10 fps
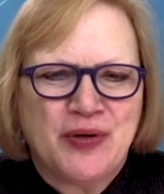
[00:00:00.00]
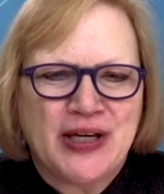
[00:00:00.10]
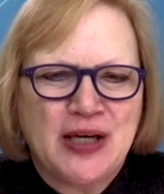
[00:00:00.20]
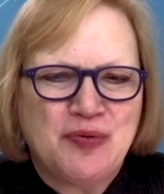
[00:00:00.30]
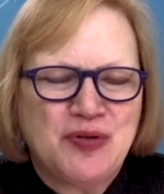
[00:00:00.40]
What
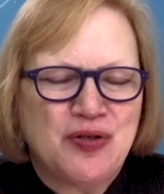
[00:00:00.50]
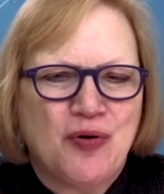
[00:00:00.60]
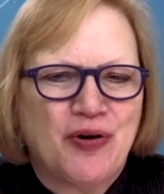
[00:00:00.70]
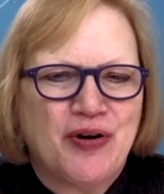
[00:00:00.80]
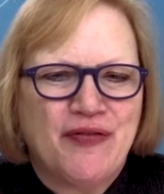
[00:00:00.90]
keeps you
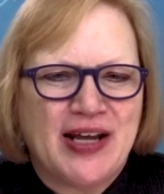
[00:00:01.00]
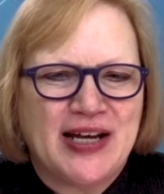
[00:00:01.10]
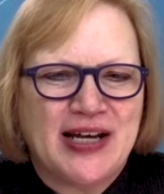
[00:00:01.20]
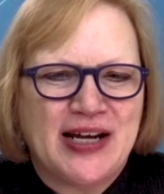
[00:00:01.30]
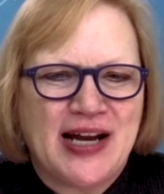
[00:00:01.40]

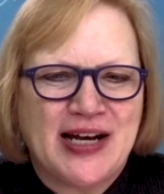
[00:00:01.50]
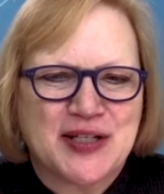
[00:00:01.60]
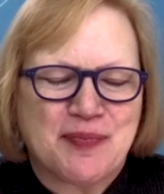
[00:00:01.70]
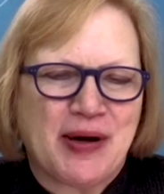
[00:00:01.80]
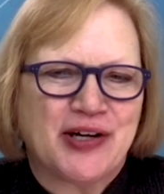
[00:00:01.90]
motivated and
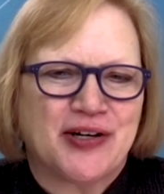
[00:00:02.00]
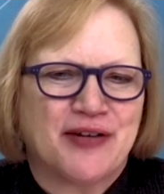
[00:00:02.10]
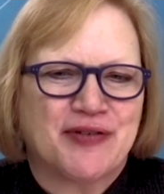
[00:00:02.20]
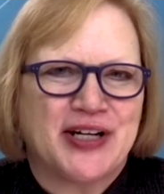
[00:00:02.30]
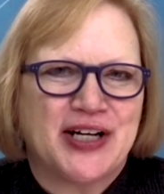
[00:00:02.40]
inspired
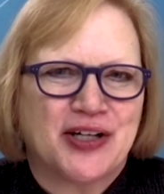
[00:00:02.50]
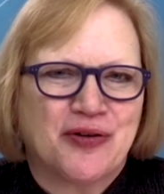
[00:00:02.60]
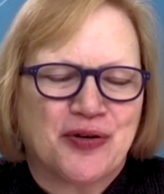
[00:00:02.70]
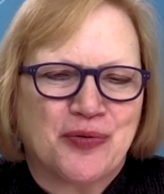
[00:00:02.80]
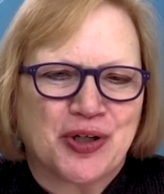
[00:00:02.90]
every day to go
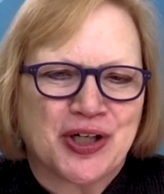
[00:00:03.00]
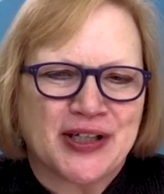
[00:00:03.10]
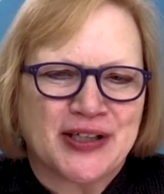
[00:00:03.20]
to work?